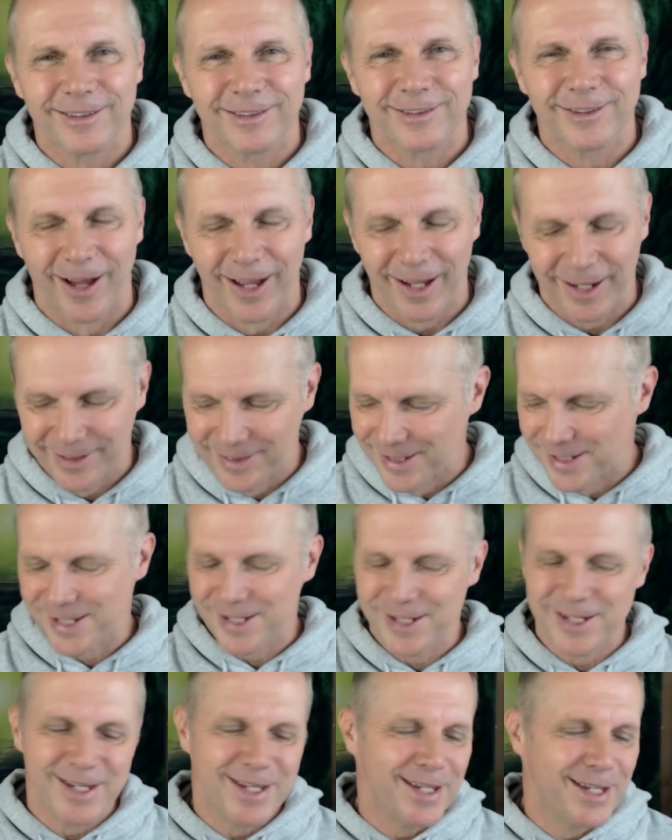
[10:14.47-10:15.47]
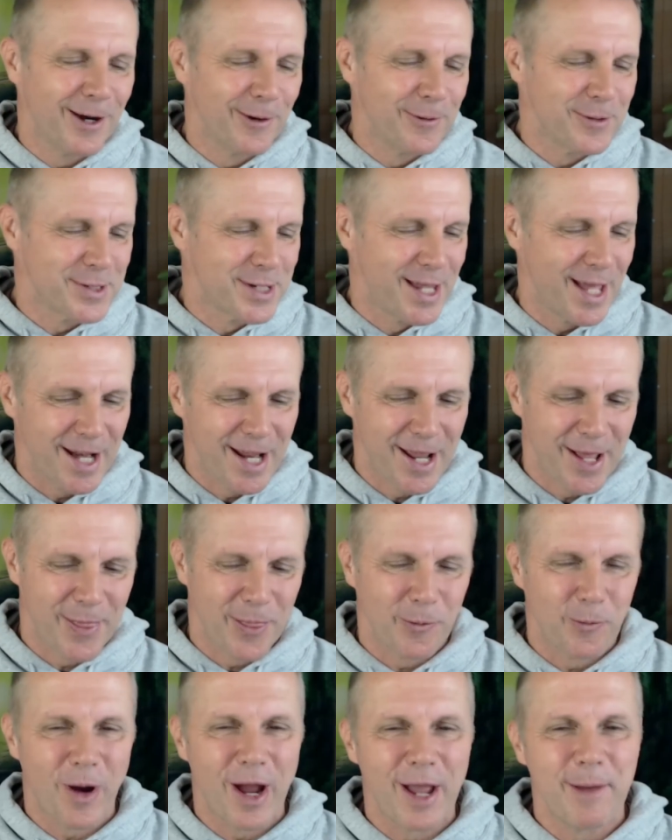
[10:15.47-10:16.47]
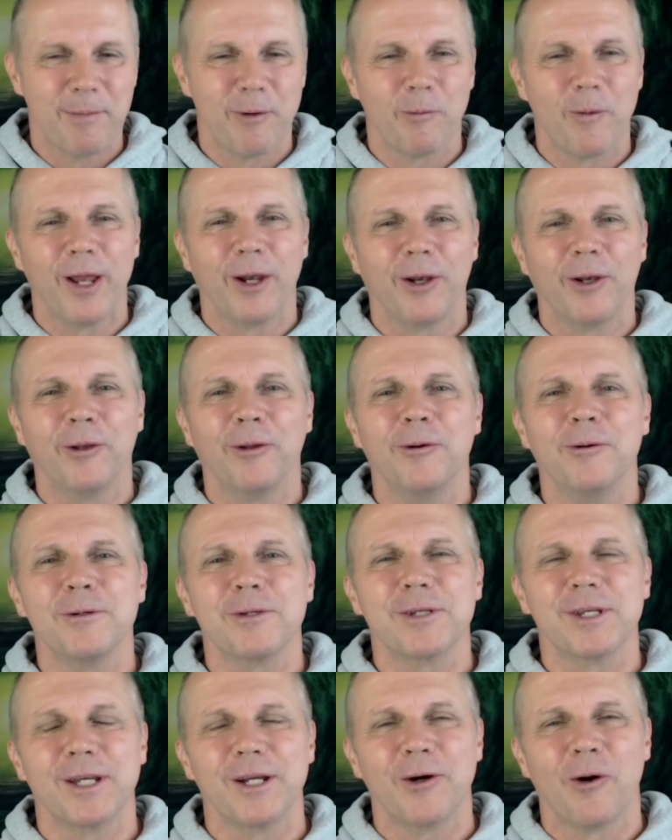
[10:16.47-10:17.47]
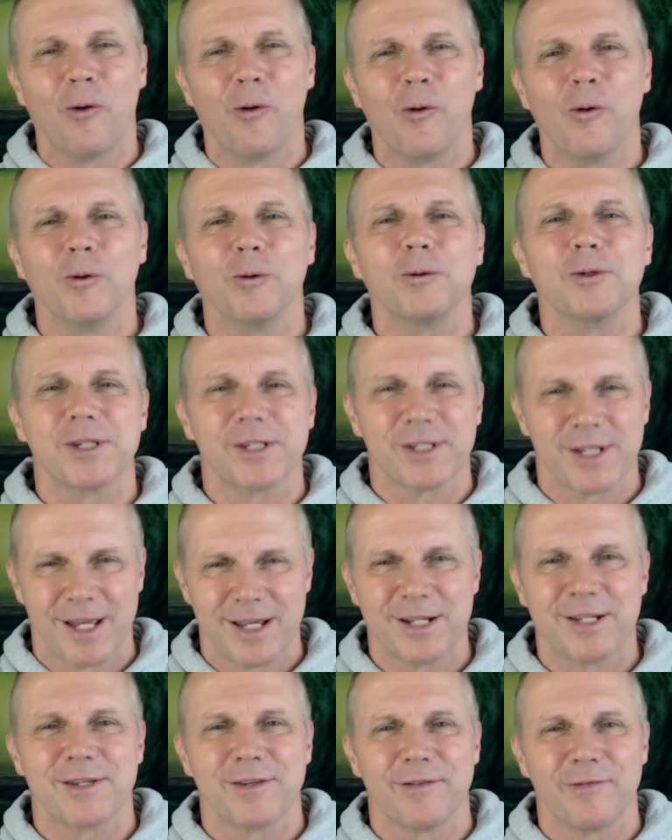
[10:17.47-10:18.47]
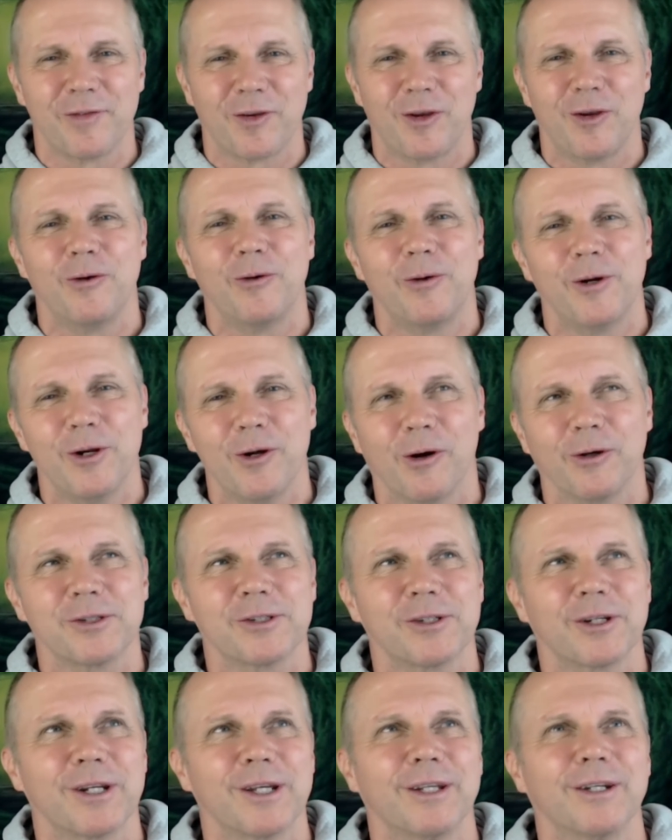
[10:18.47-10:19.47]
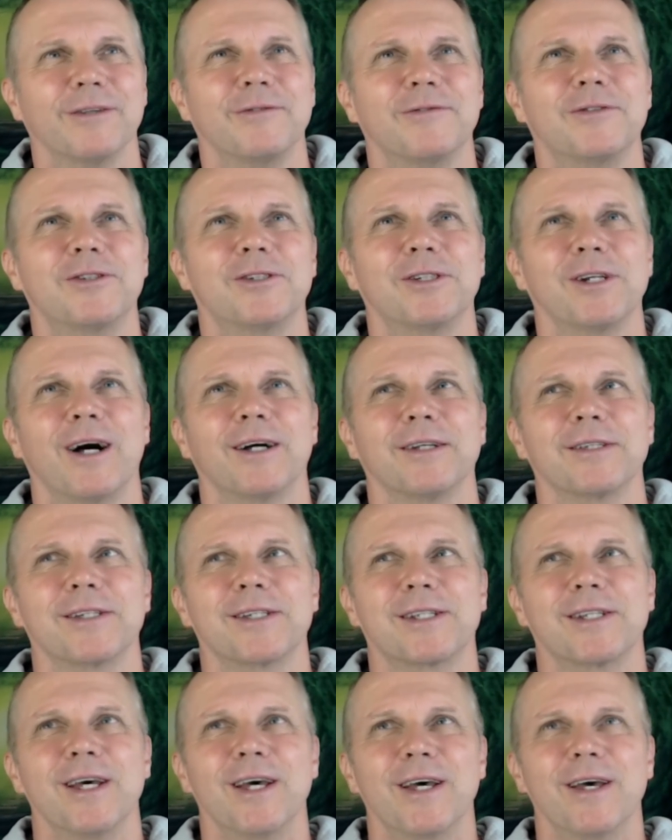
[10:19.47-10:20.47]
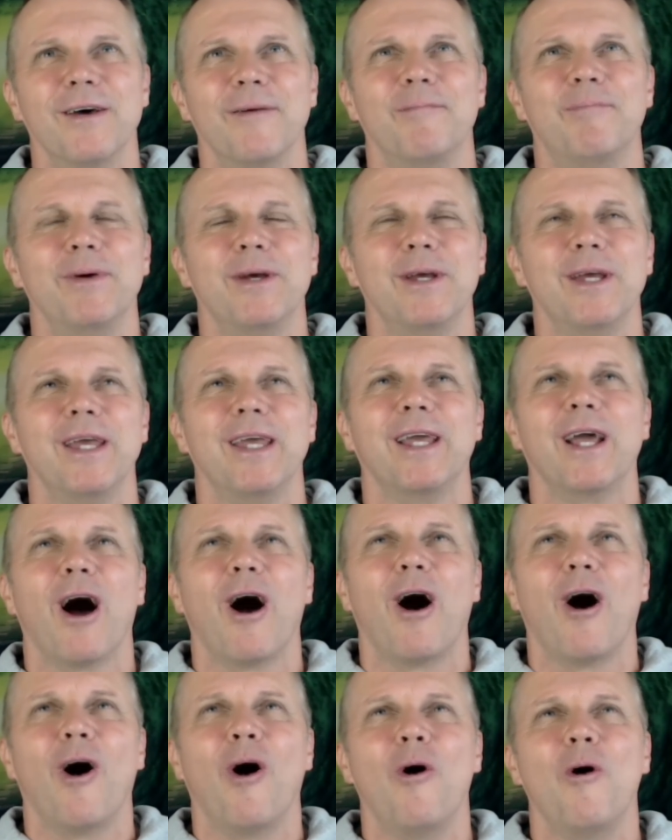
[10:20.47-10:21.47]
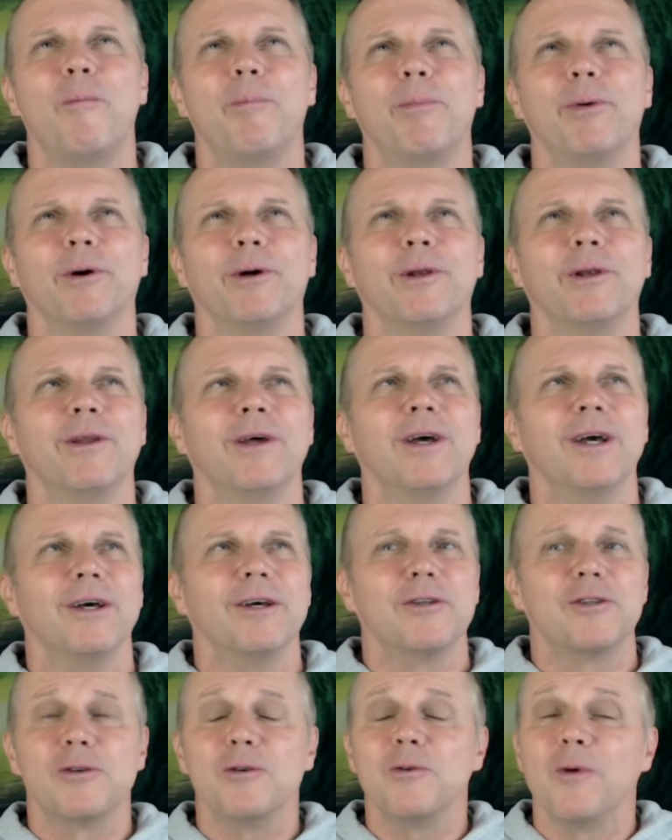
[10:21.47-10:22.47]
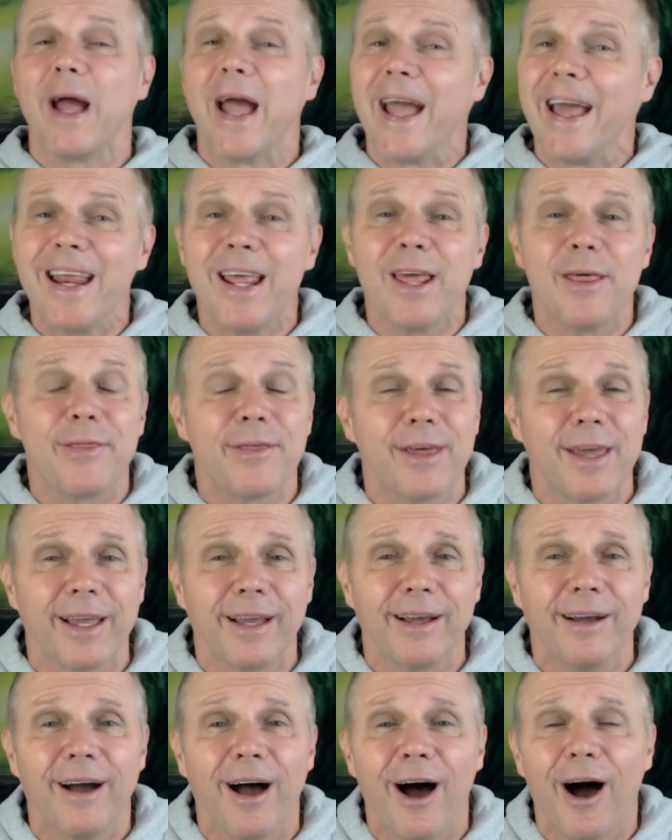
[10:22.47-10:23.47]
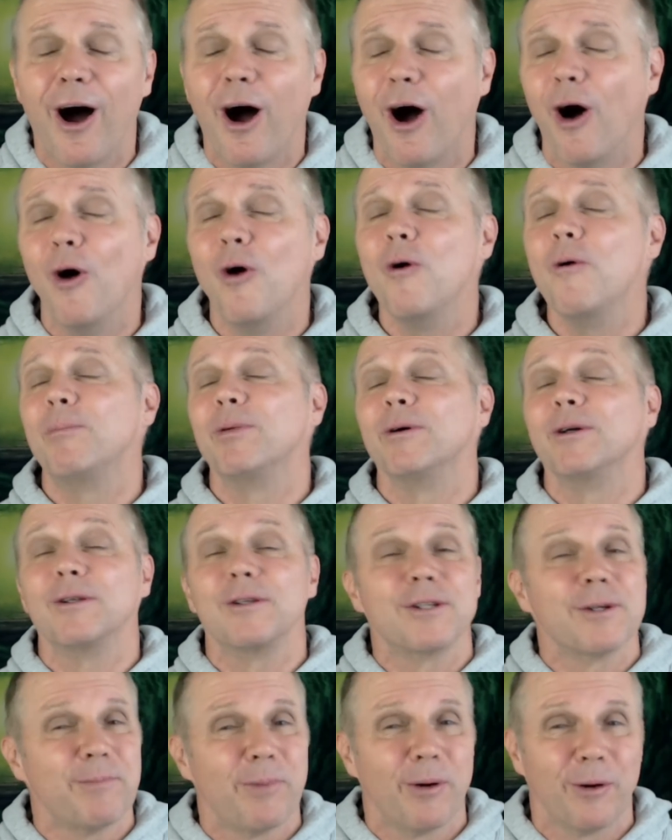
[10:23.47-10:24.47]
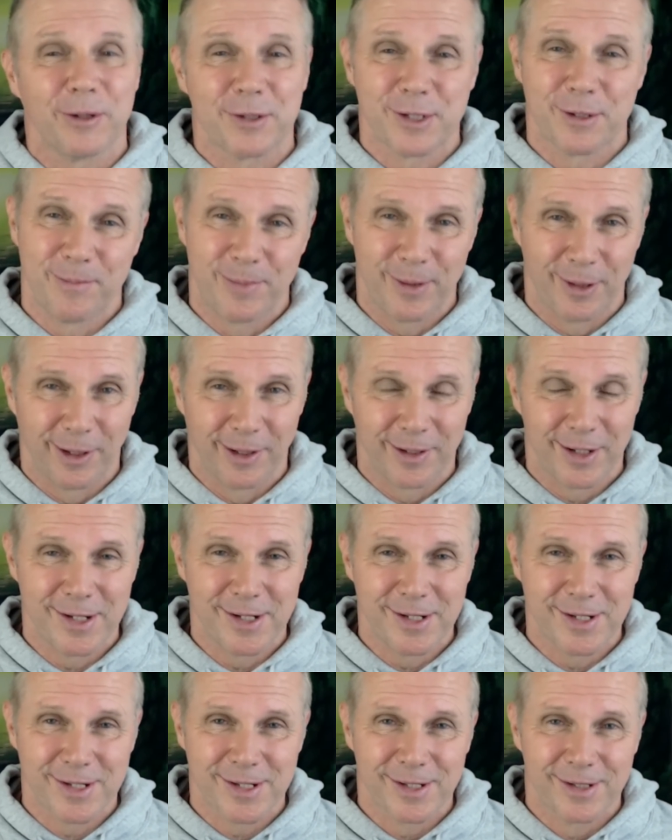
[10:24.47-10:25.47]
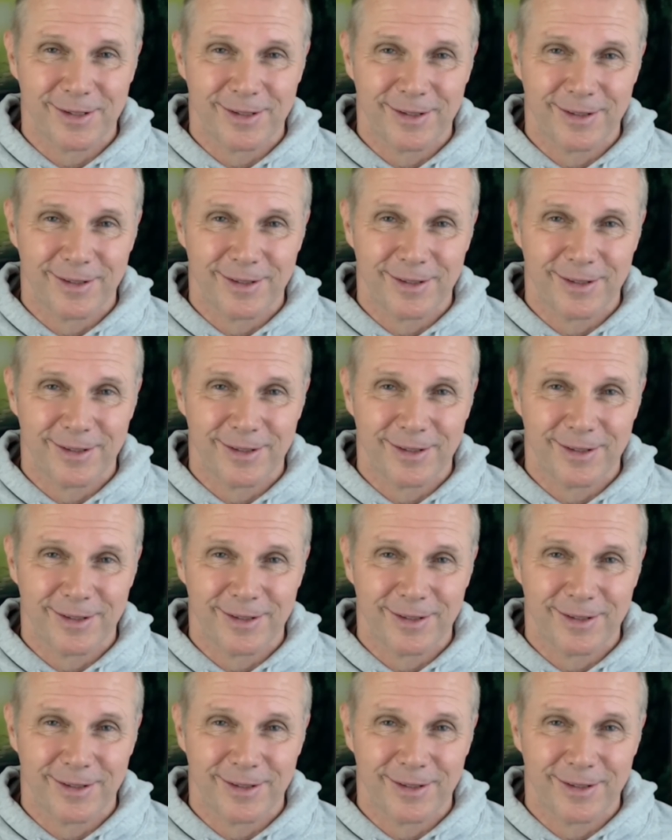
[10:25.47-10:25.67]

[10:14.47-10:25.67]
Like this ego is getting in the way, but we're losing all sense of curiosity and of just being open to anything, open to possibilities.